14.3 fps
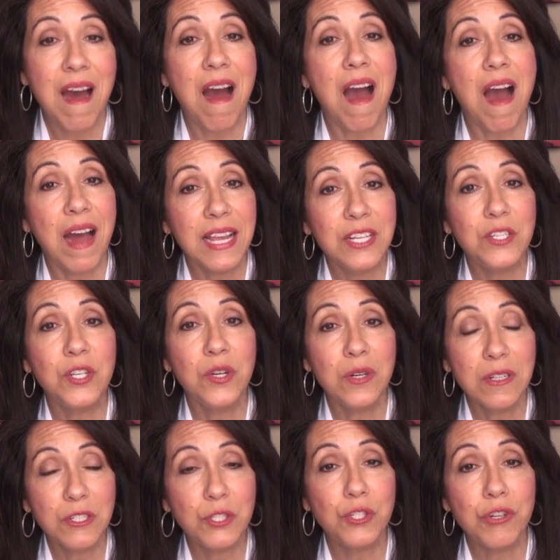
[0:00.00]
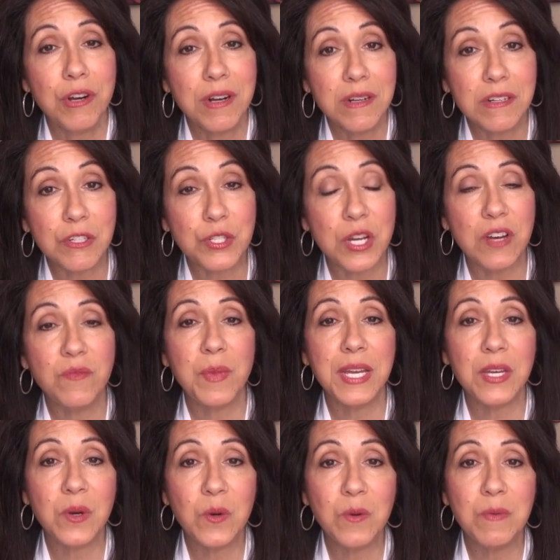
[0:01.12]
I took charge of my
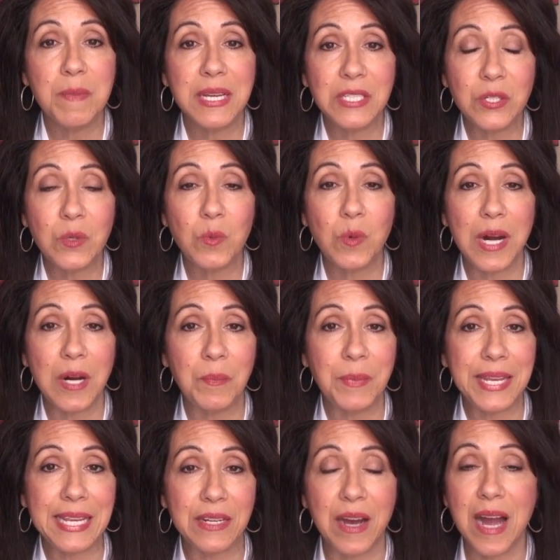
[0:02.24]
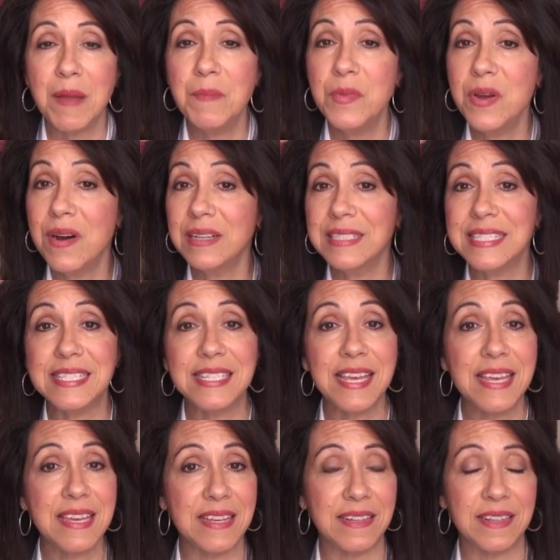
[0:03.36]
own mental well-being. I'm not
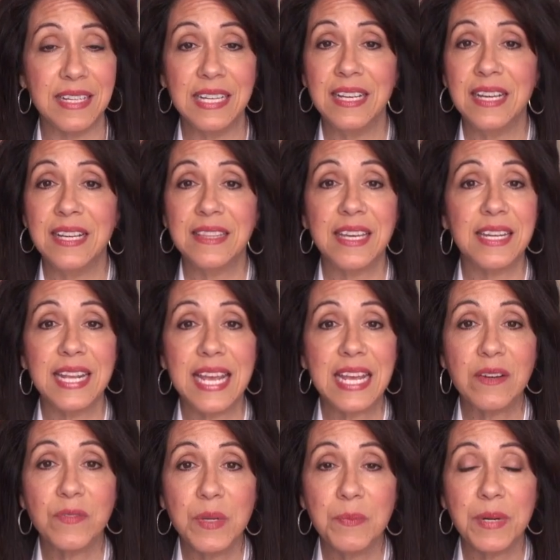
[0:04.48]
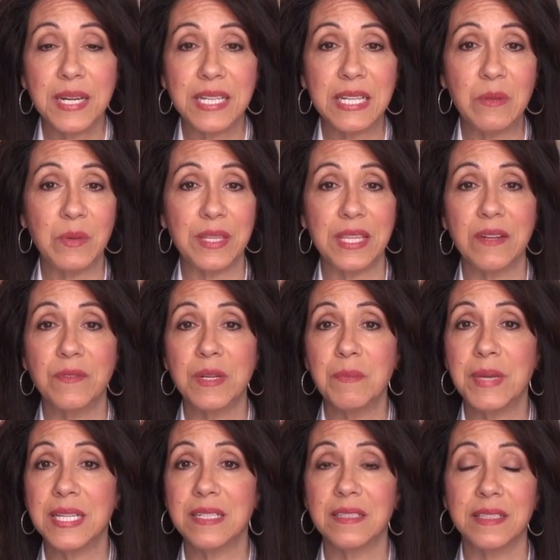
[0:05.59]
saying that everybody with every
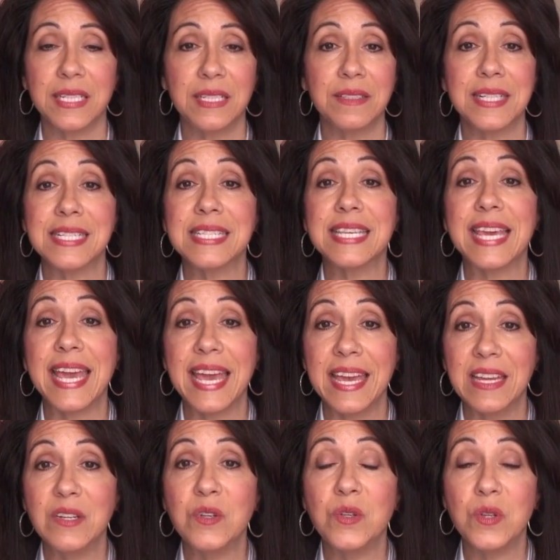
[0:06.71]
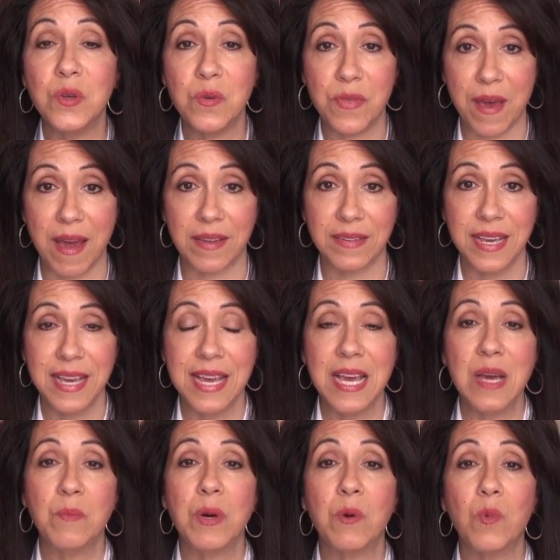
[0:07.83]
mental illness can do that.
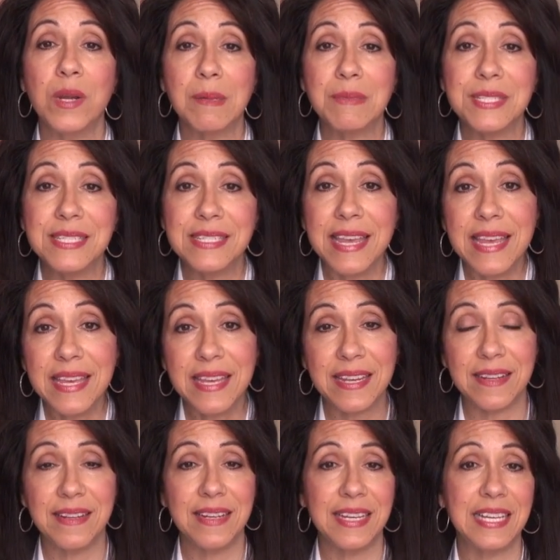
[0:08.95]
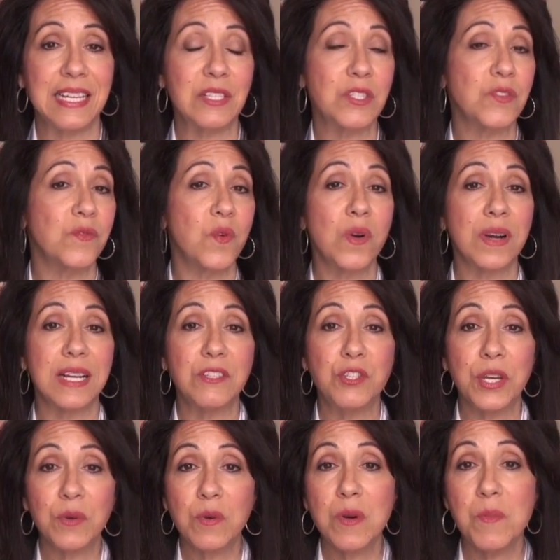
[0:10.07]
But what I'm saying is, for a
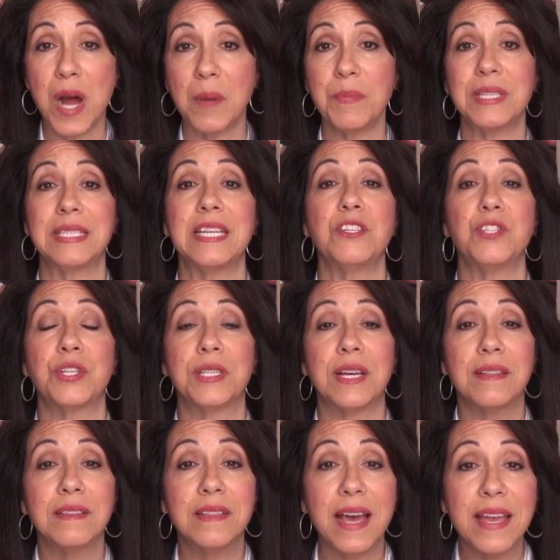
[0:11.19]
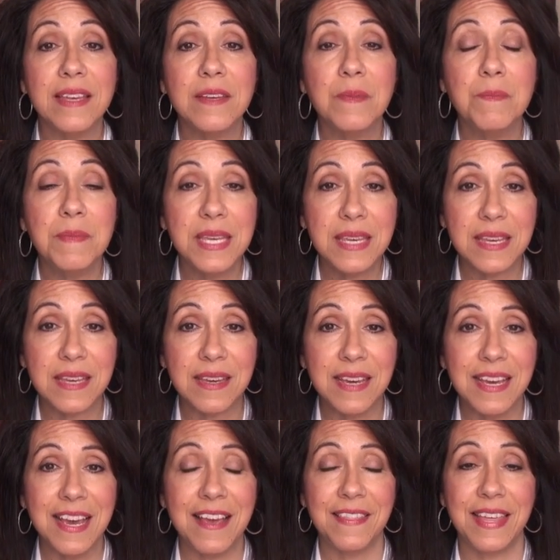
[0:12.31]
general population like me
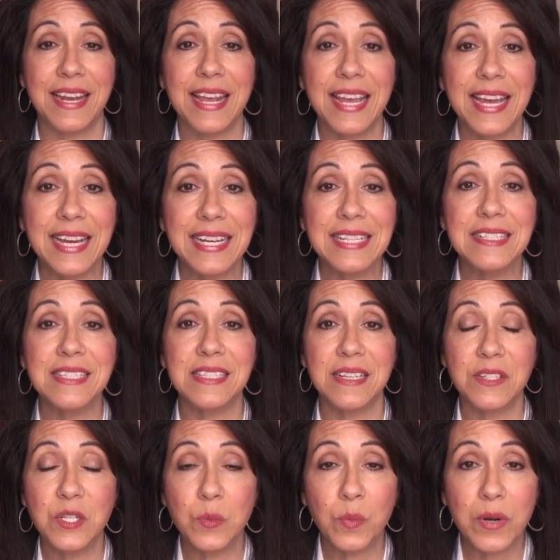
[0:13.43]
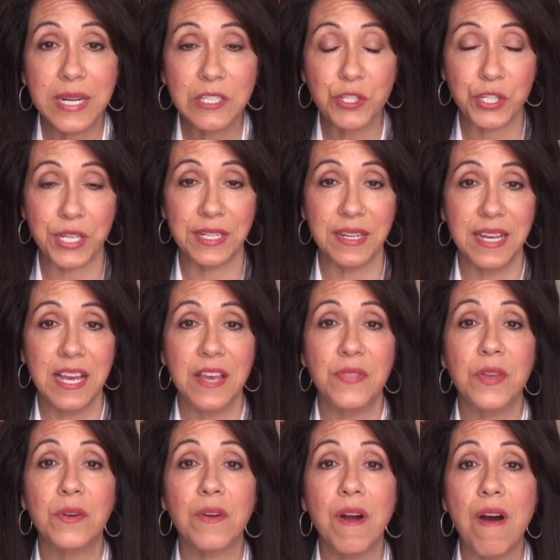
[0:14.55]
that has a depression,
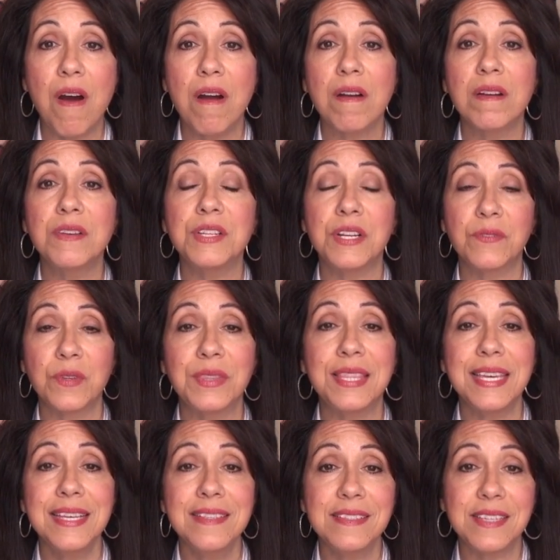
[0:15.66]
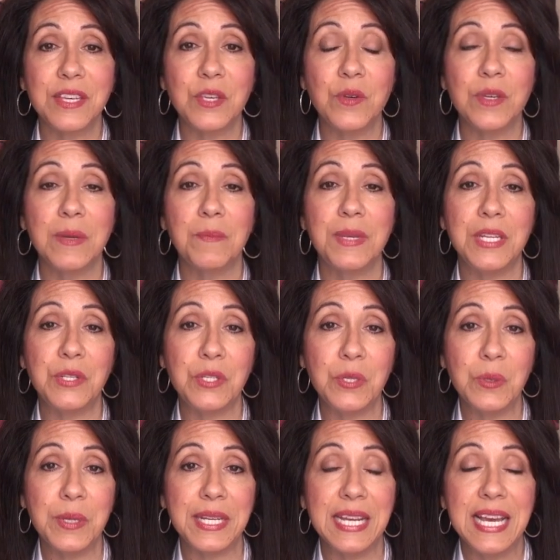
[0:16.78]
there are different things that you can be
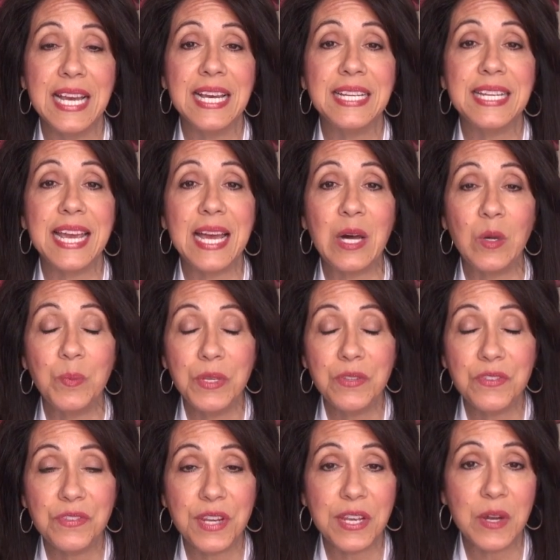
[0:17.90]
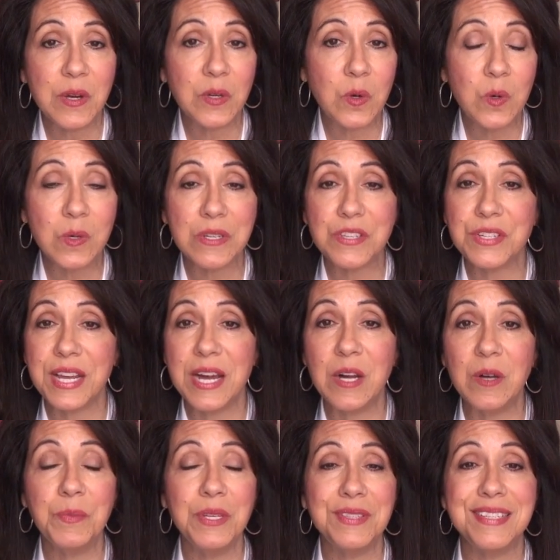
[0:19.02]
doing to help you stay on course, to
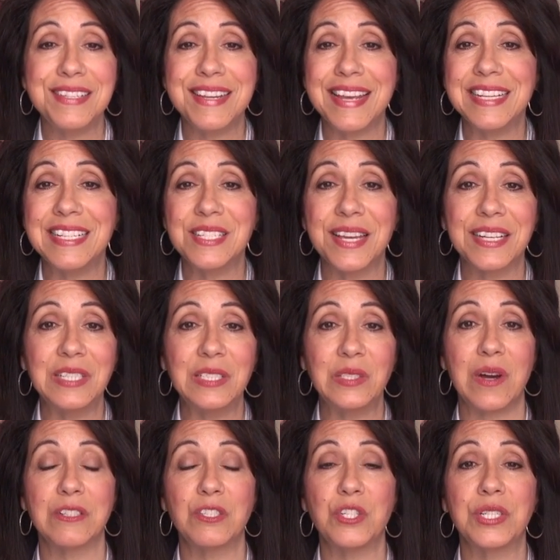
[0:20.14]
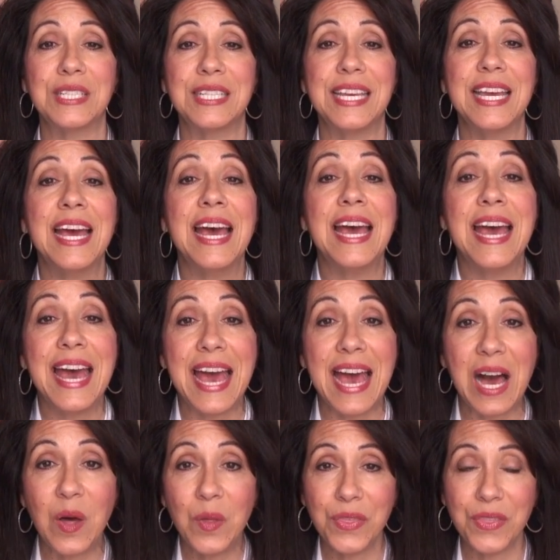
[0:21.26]
help you stay psychologically
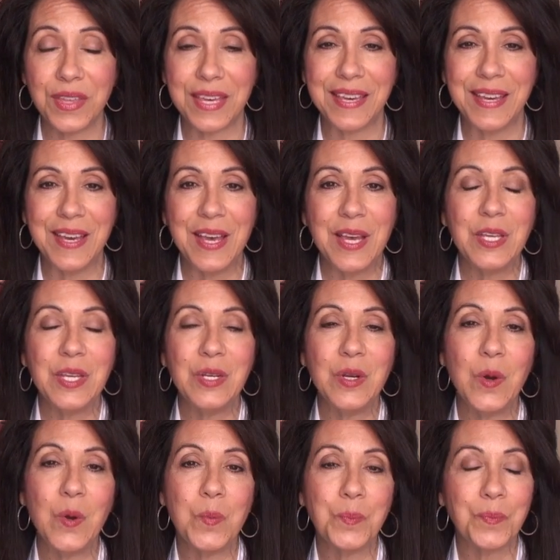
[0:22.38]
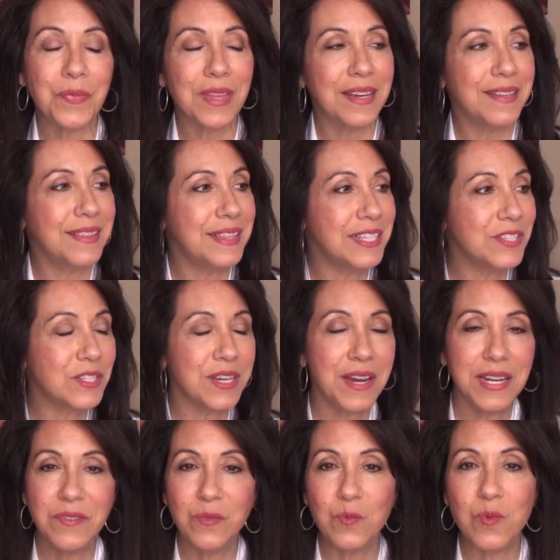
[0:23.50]
healthy. You know, this
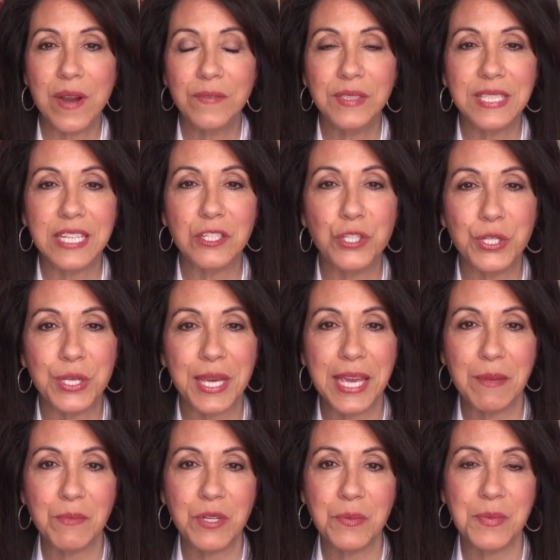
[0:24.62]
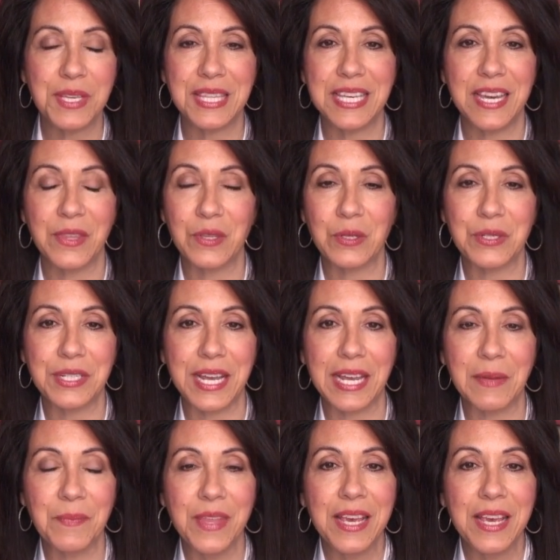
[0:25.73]
kind of revelation came to me the other day.